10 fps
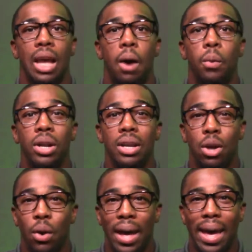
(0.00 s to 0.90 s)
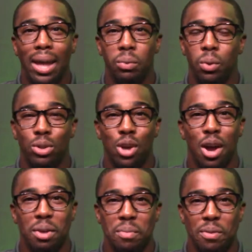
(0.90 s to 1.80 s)
I want to go ahead. We were
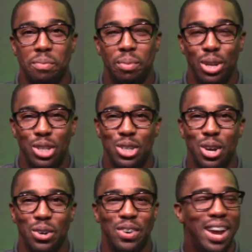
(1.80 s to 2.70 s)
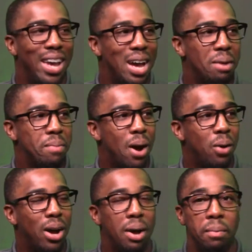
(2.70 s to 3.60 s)
talking about pre-show, right,
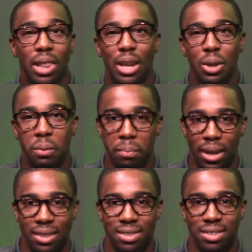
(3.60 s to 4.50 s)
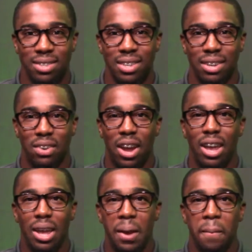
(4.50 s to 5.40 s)
about millennial myths,
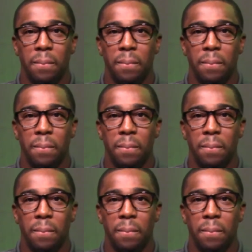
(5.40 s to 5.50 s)
right?